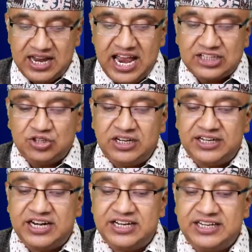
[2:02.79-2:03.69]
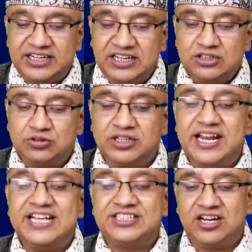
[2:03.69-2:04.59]
actually rendering to the
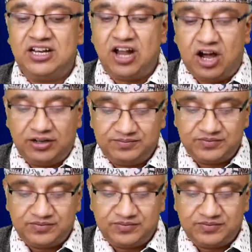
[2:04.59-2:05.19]
natural law.